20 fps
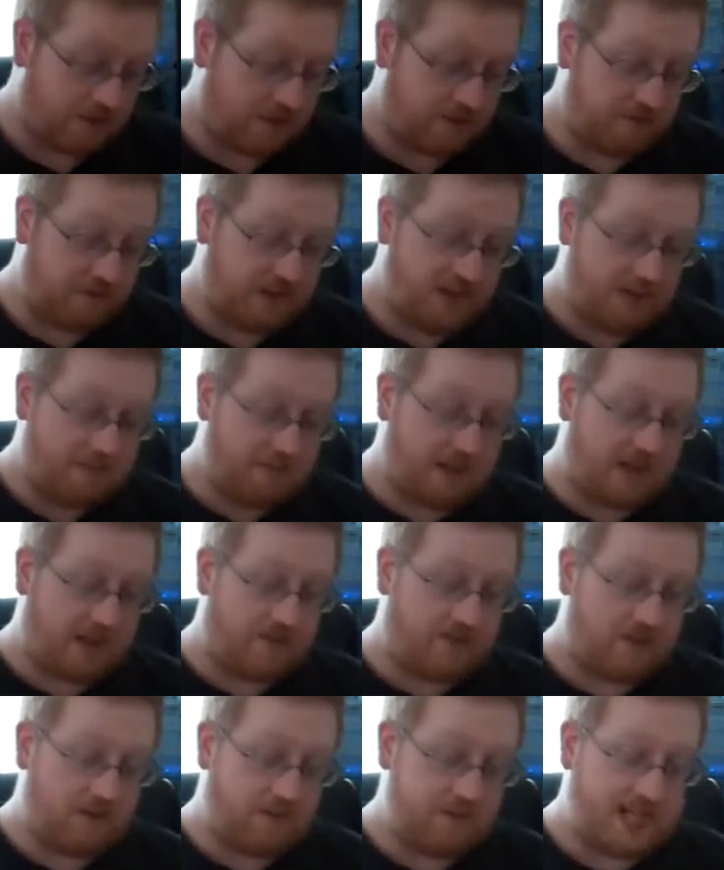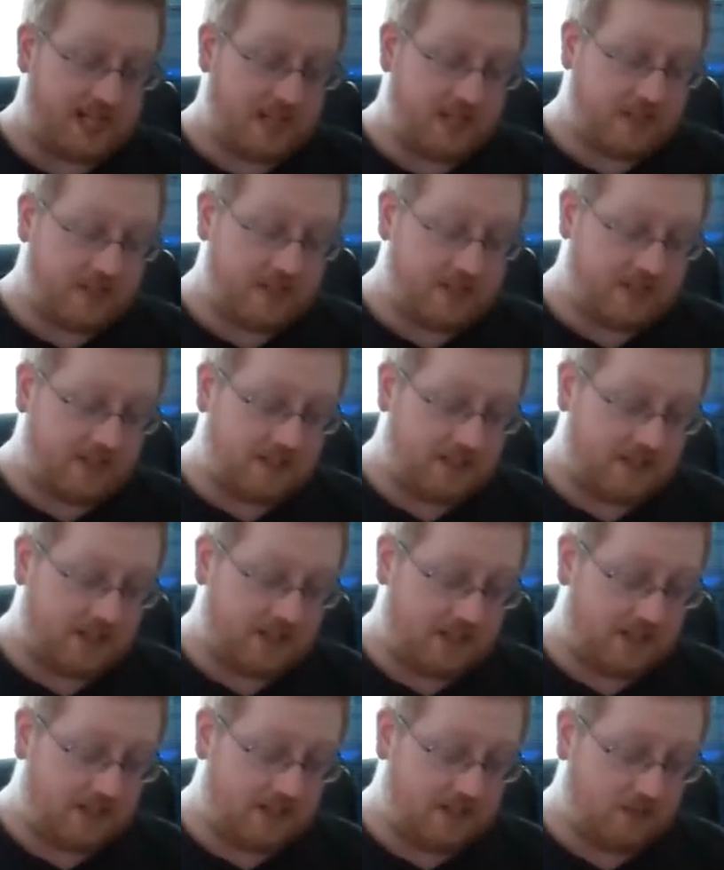3D platformer here is
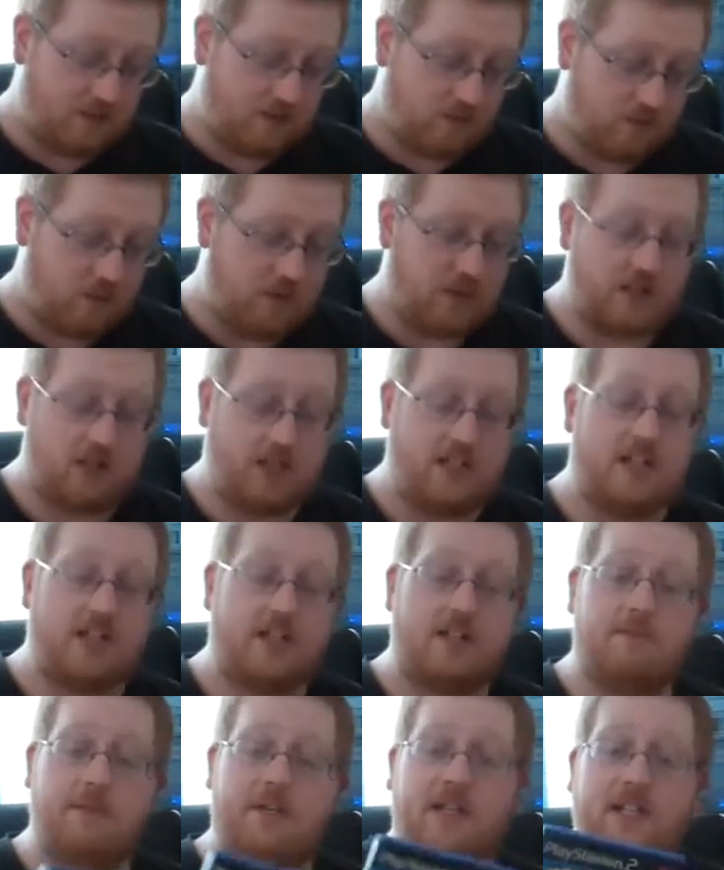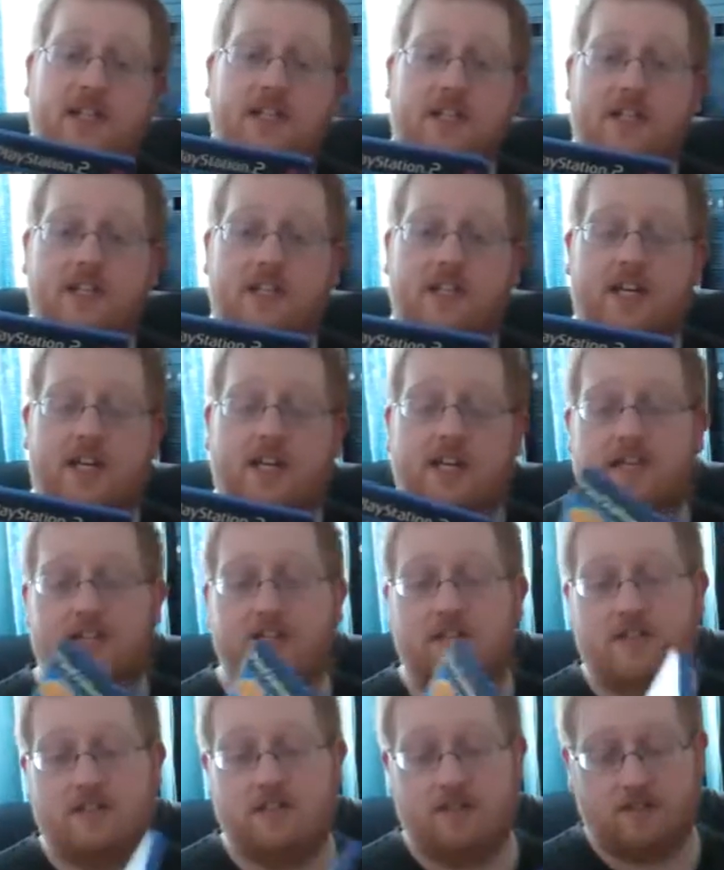Tie 2, the Tasmanian
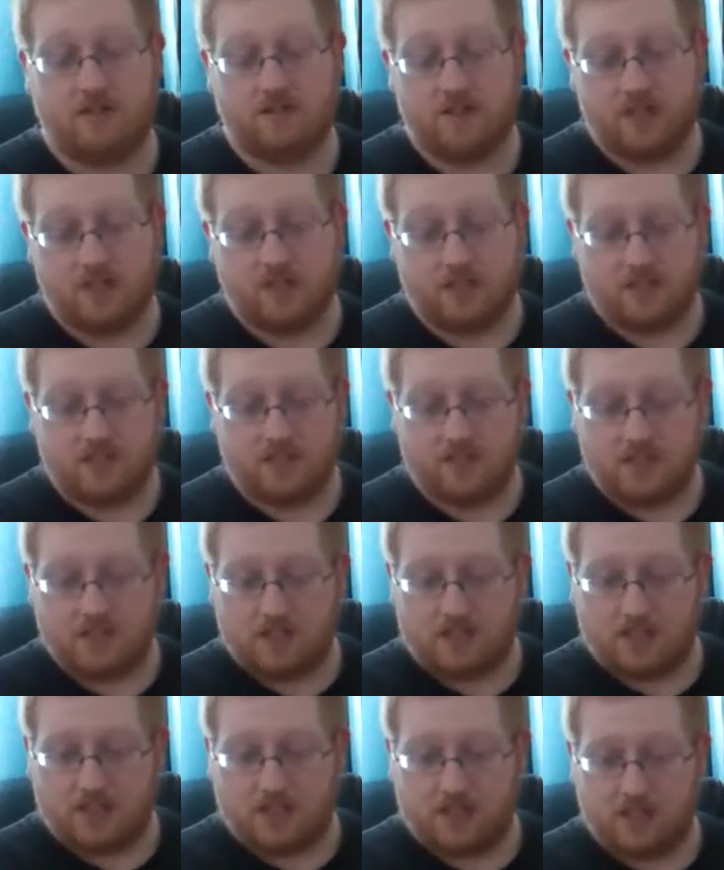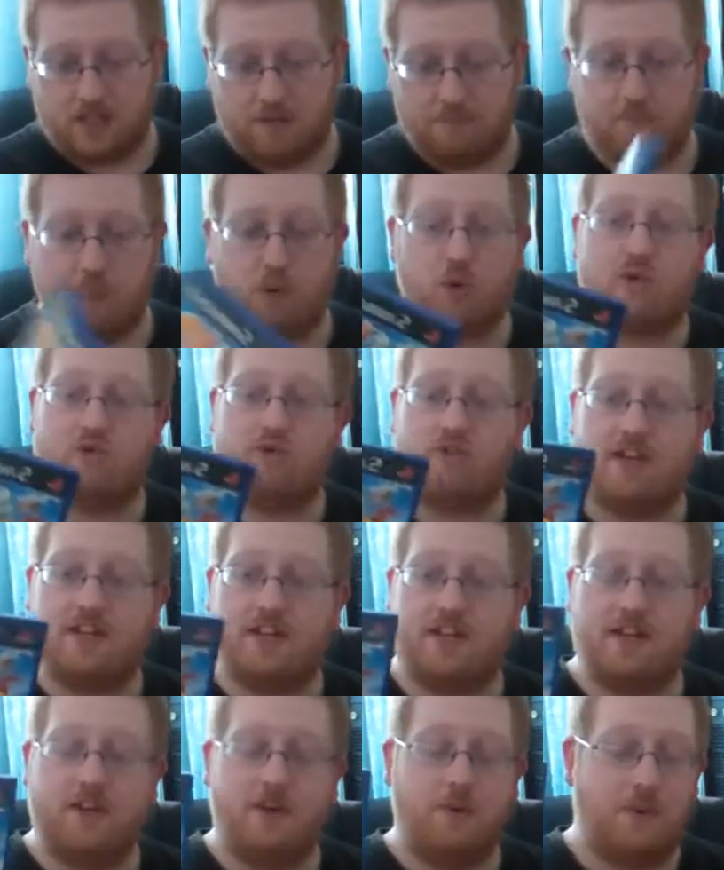Tiger, Bush
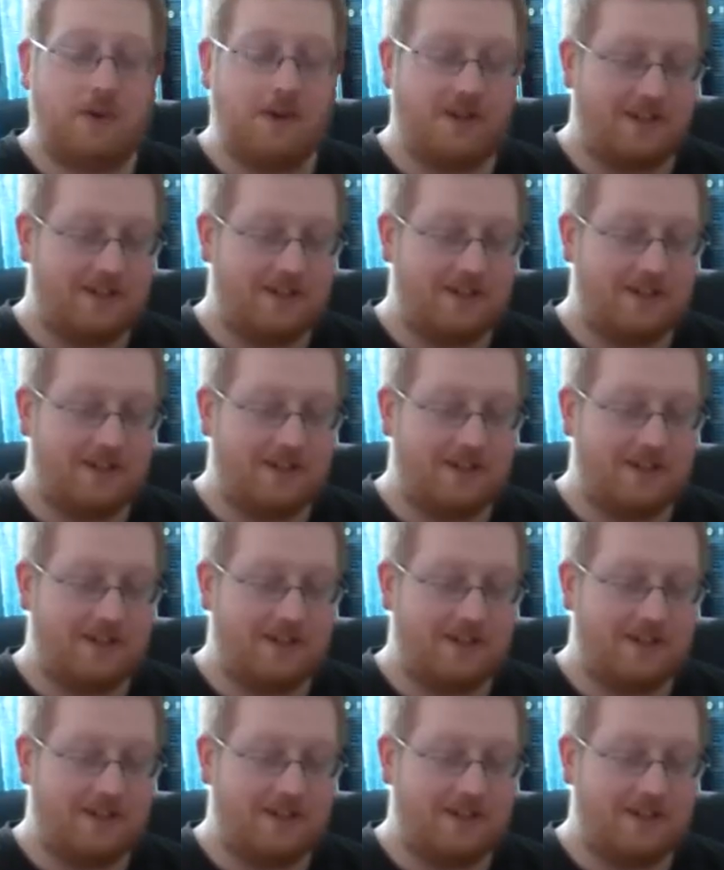Rescue,